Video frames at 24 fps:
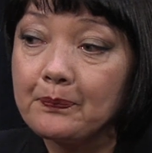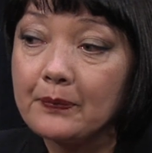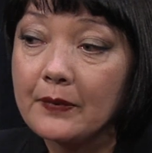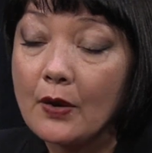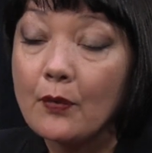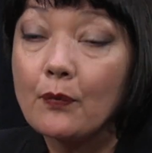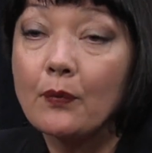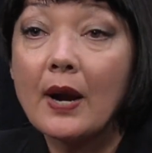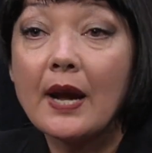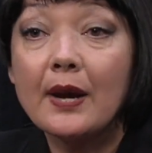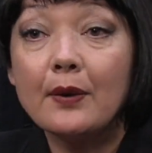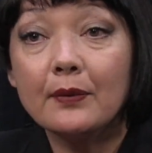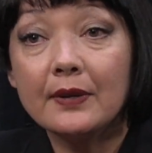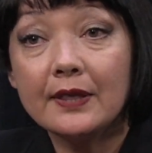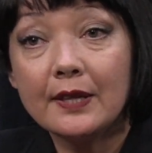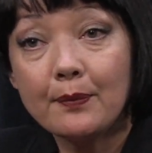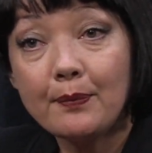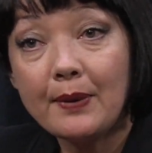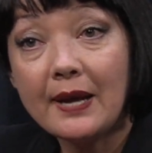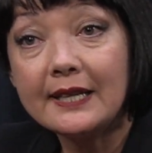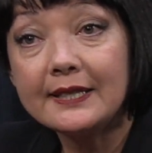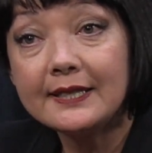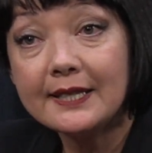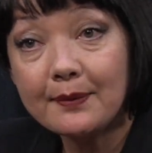right when the
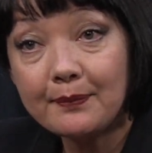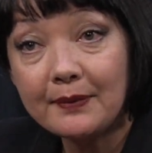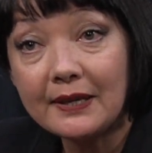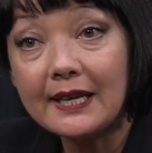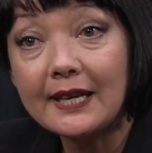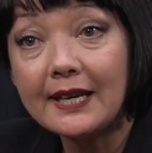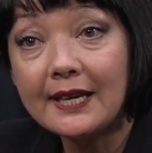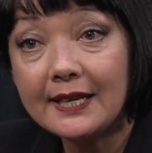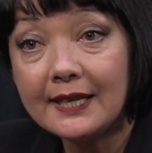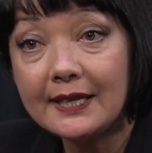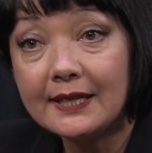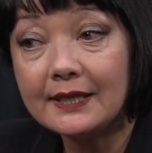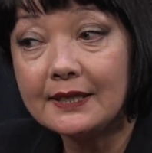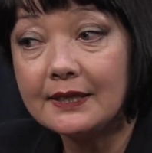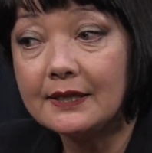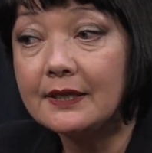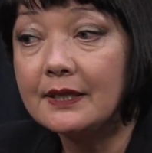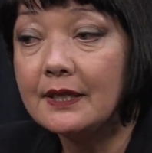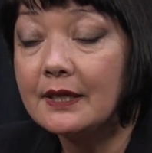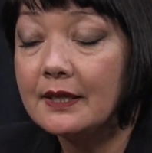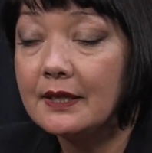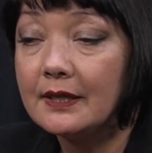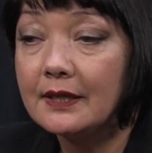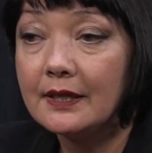pandemic hit,
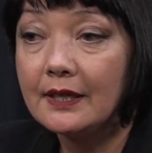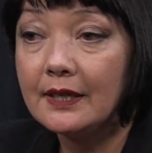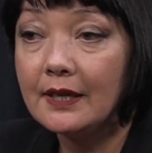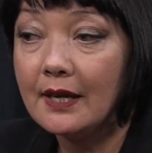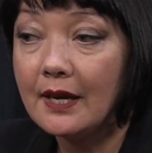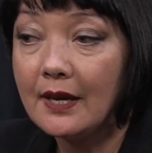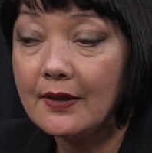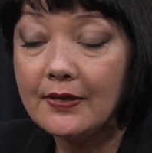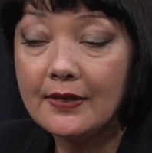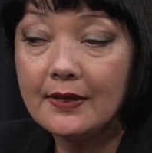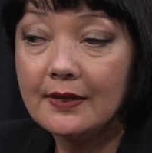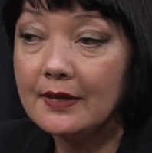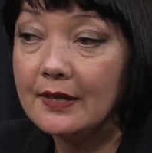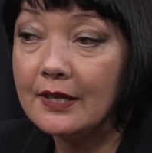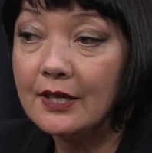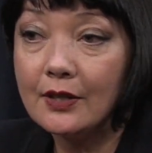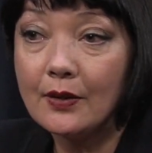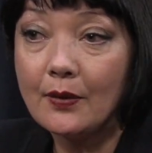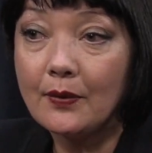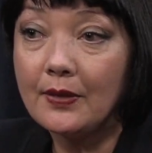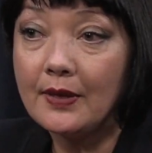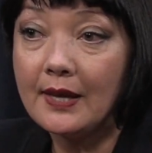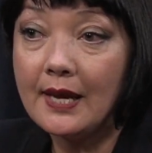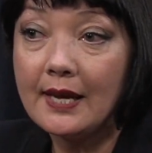
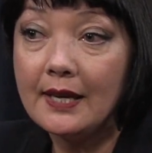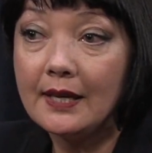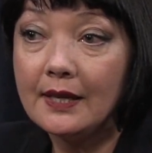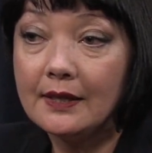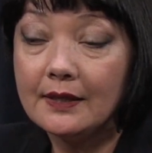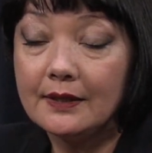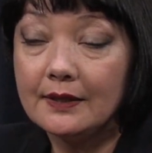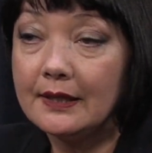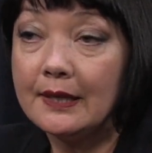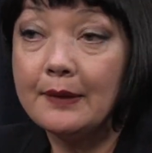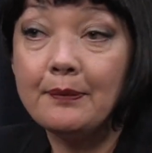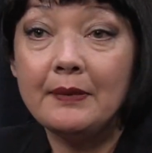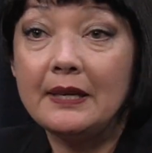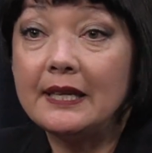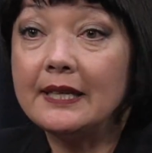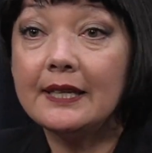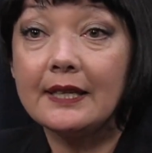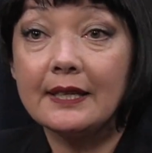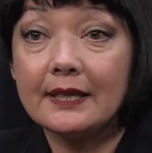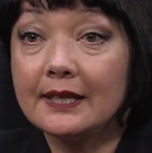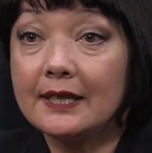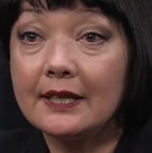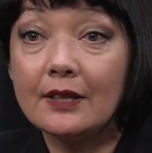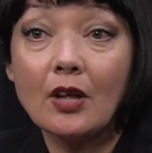they
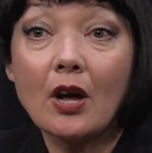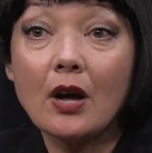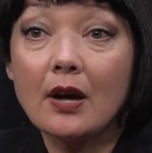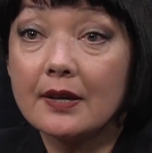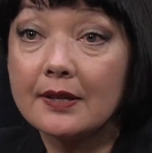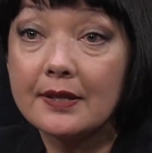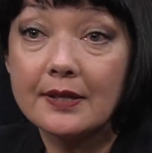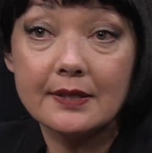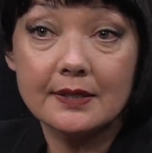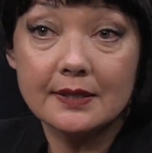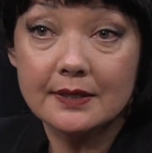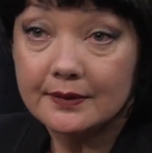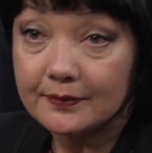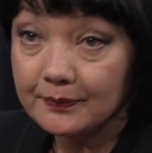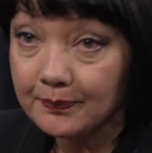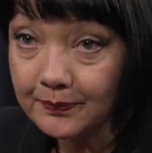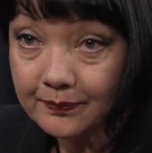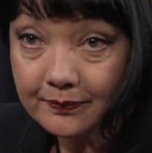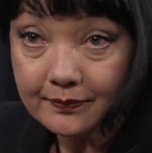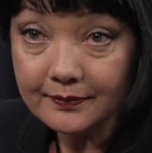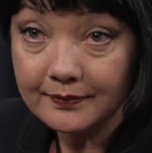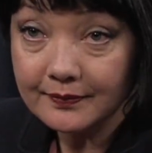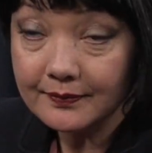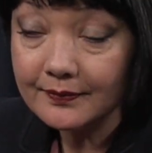immediately lost
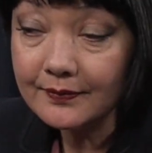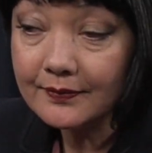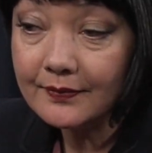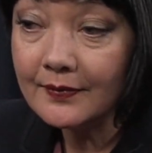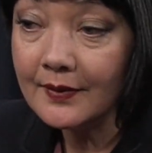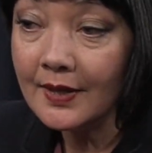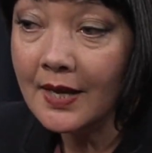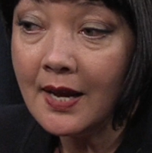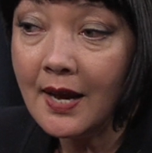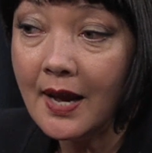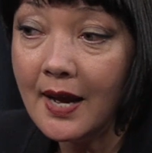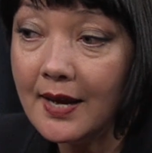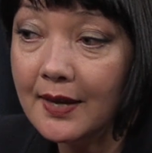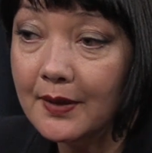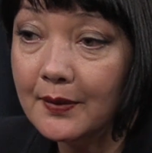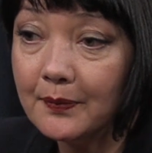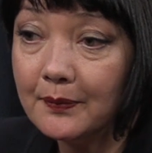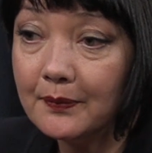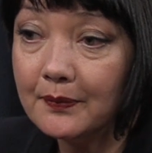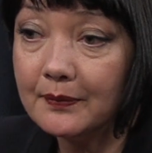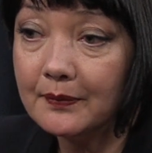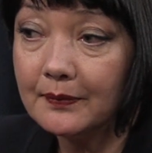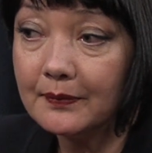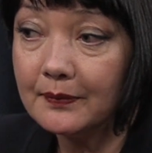
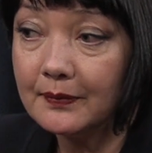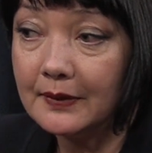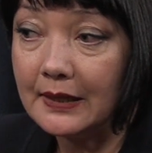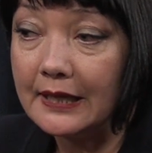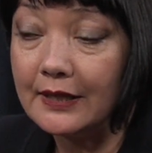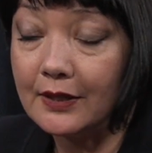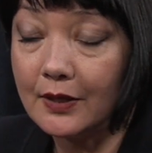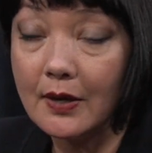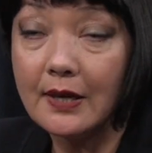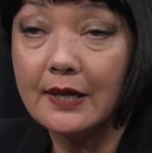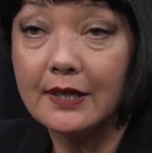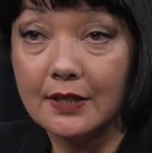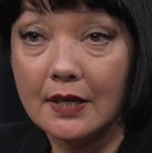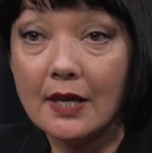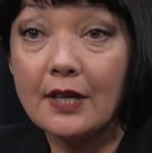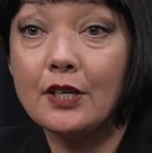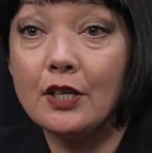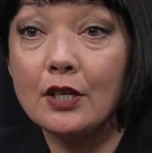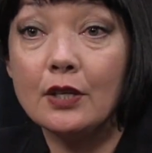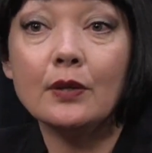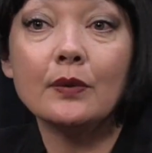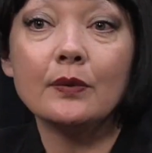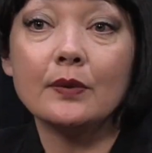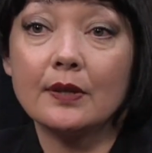a
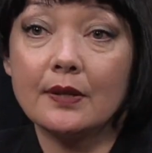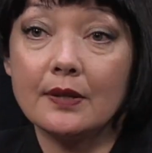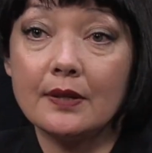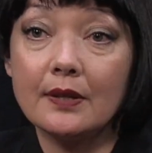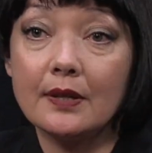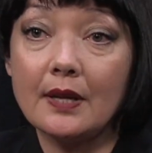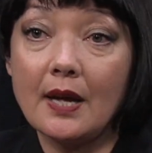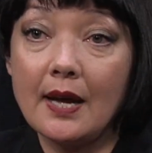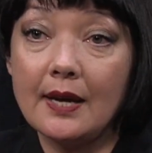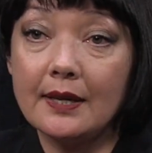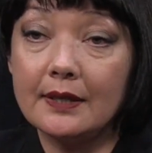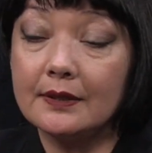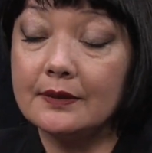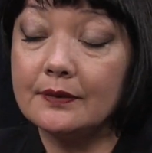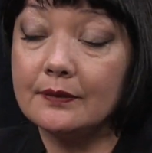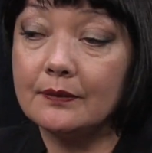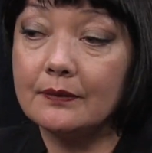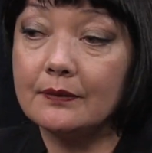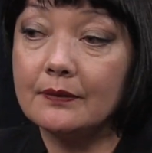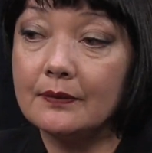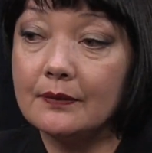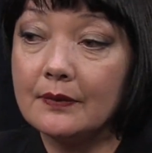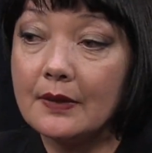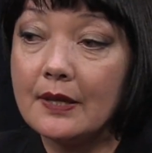huge
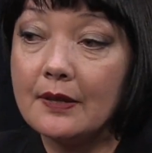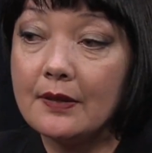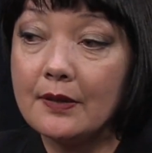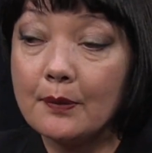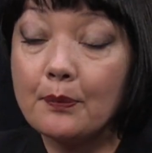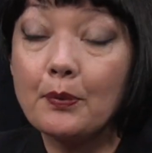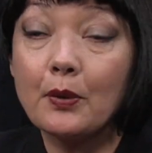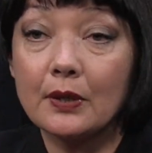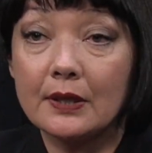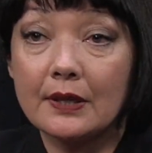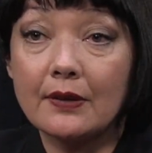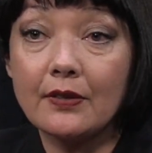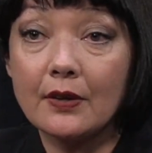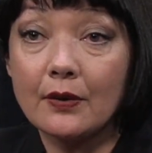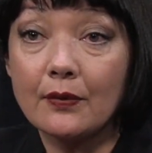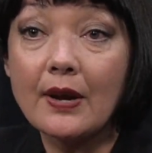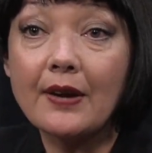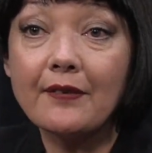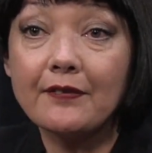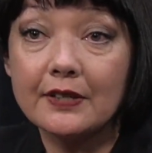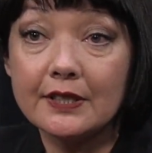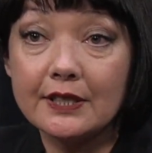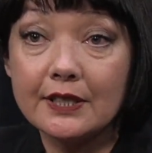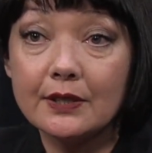support of their
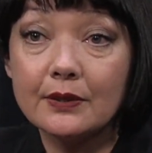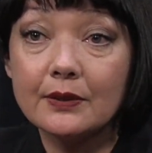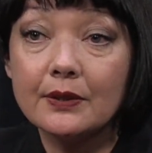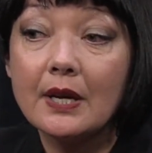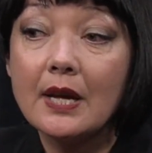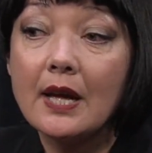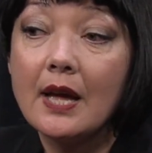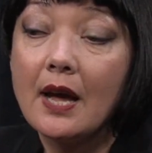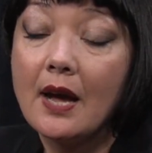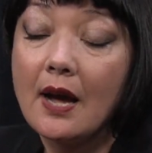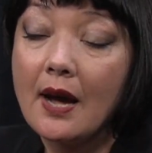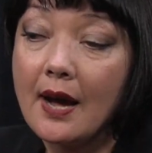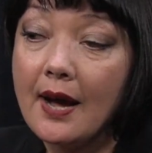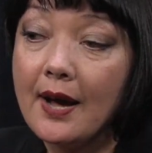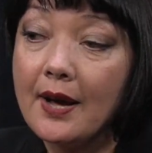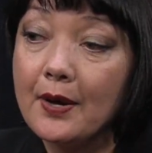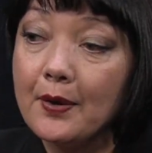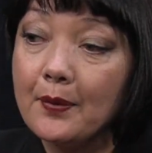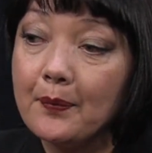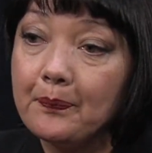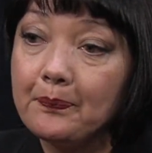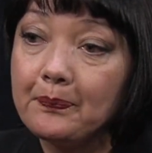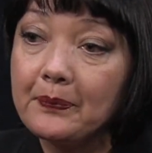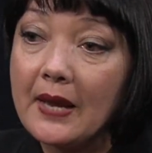revenue.
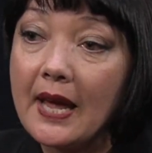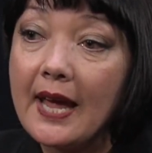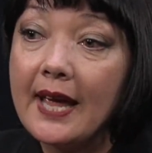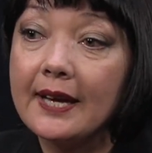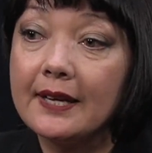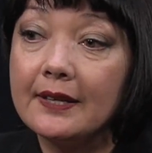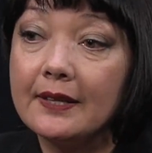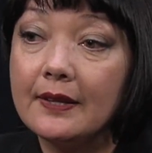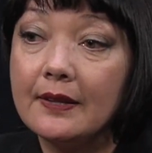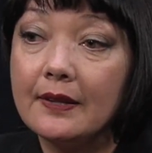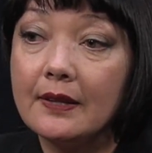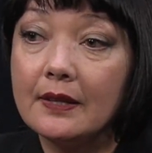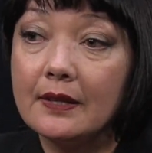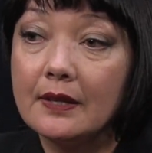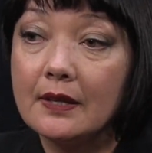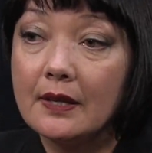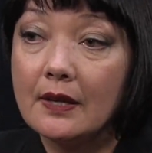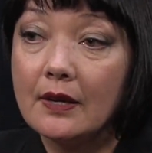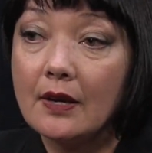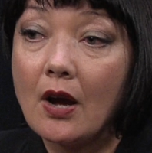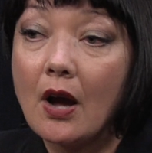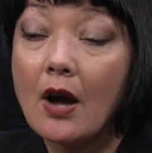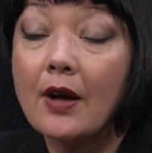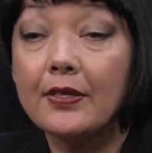And
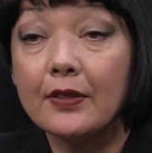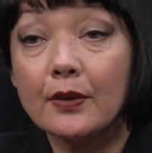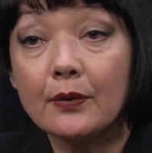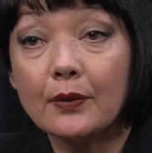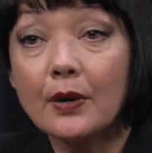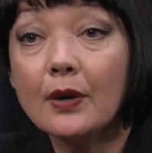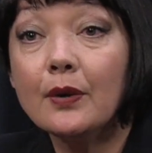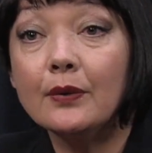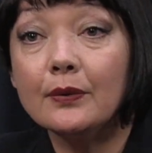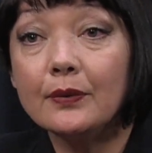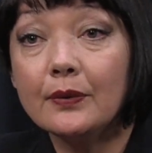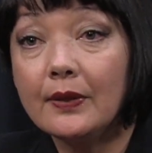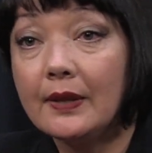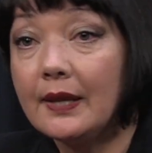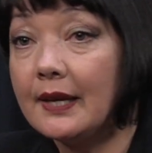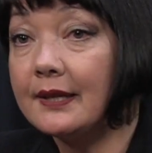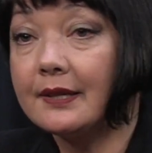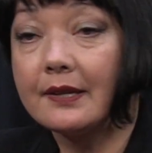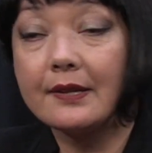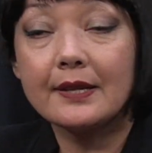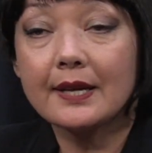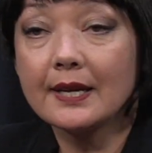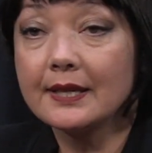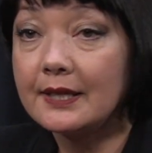on their own, they
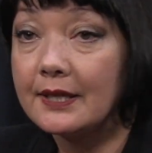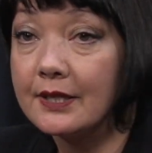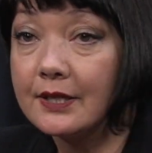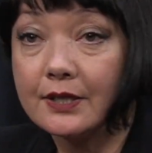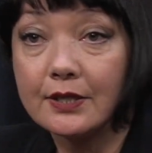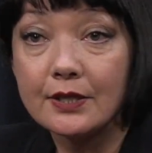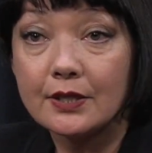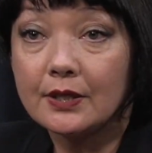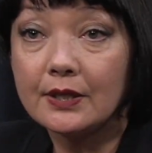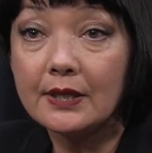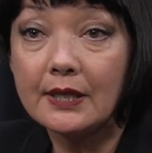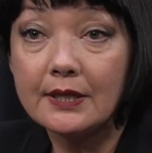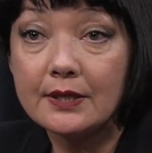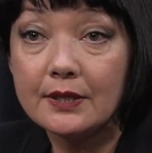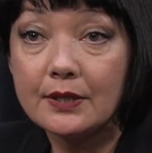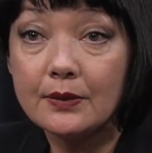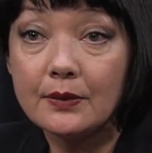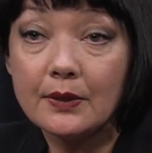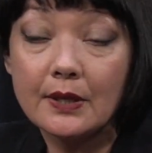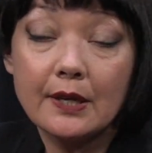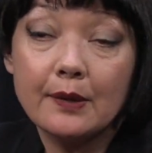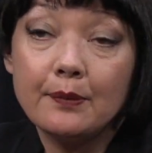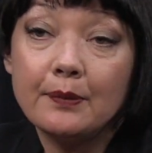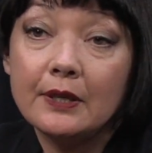decided to turn
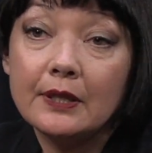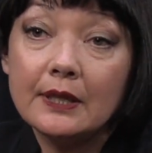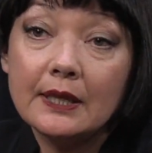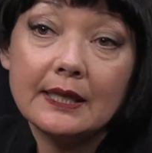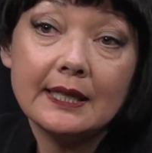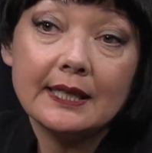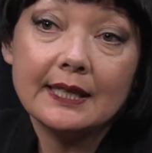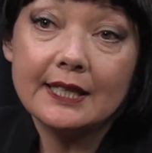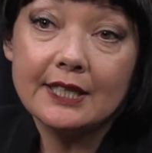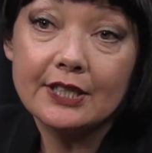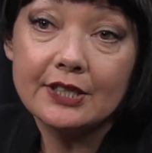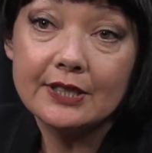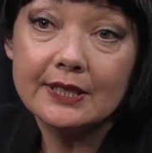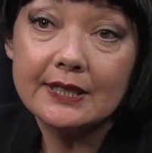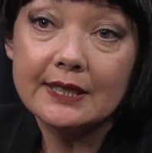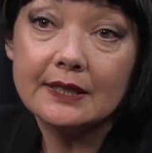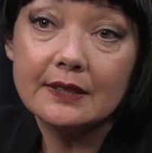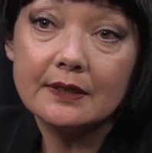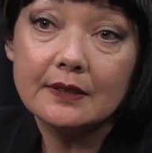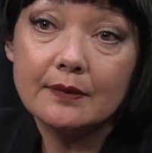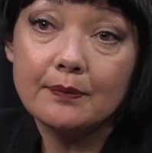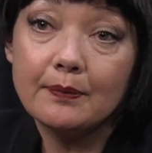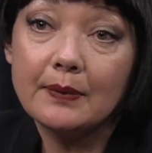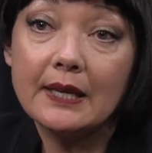into a community
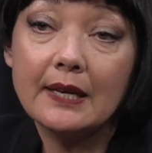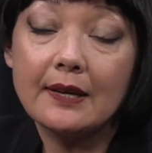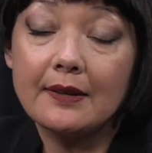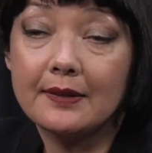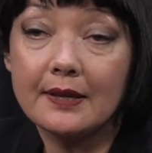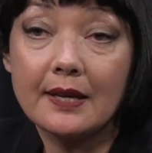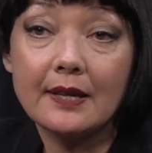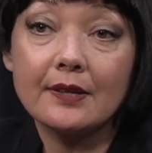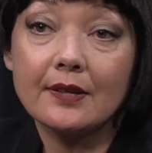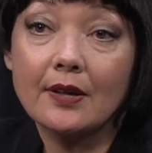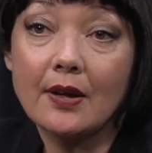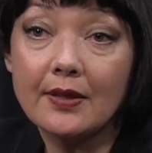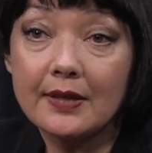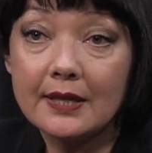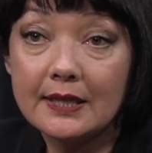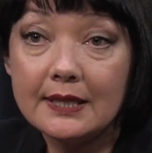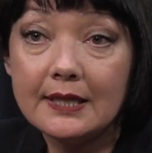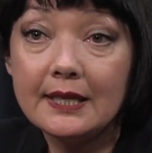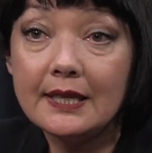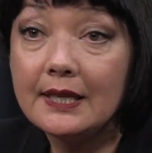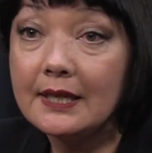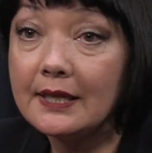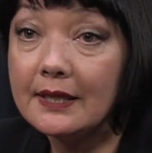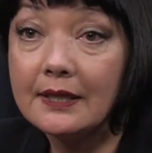kitchen because they saw the
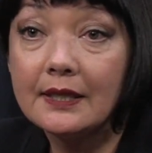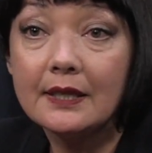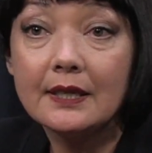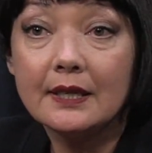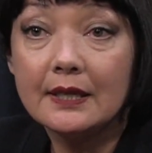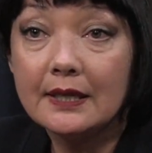need